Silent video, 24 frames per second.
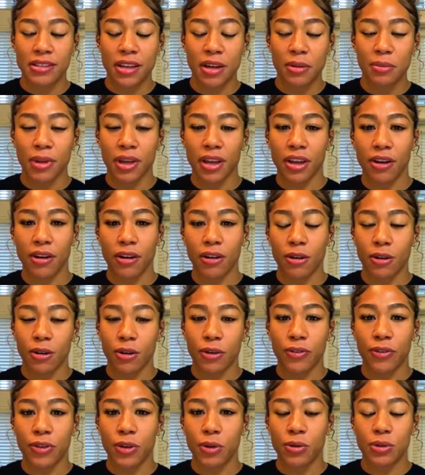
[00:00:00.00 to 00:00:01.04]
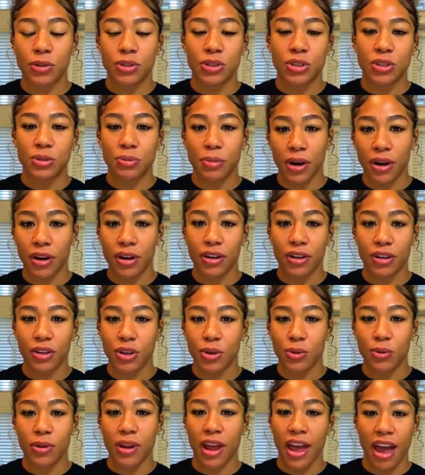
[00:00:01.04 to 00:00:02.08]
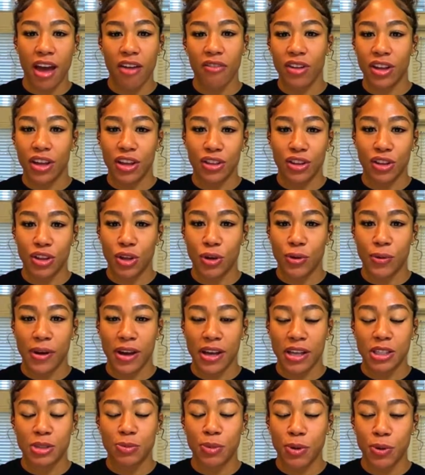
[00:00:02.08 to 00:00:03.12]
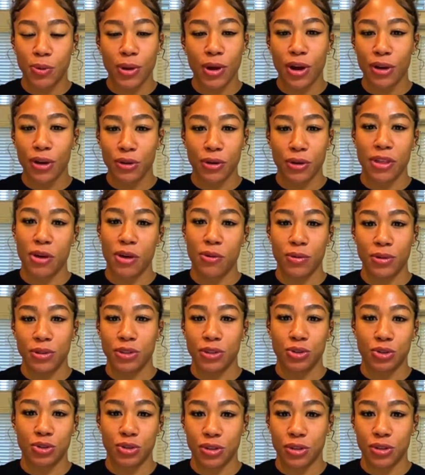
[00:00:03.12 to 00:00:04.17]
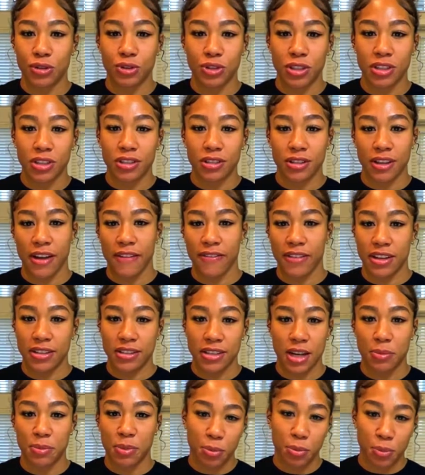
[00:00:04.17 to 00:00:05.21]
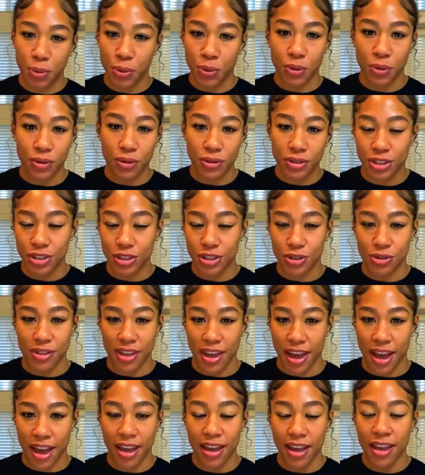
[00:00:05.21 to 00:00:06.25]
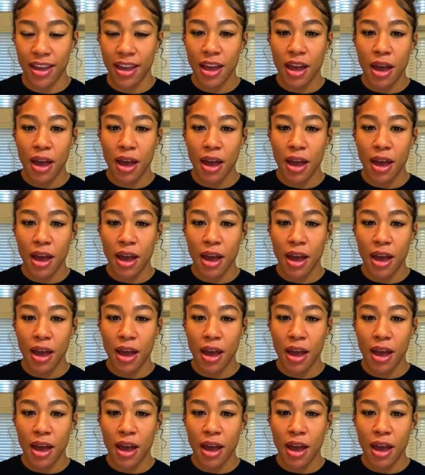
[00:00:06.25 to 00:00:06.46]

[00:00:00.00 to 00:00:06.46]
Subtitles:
I'm like, girl, if you were smart, you would have it in the US. But we all know that wasn't true. She doesn't have that type of pull to do that.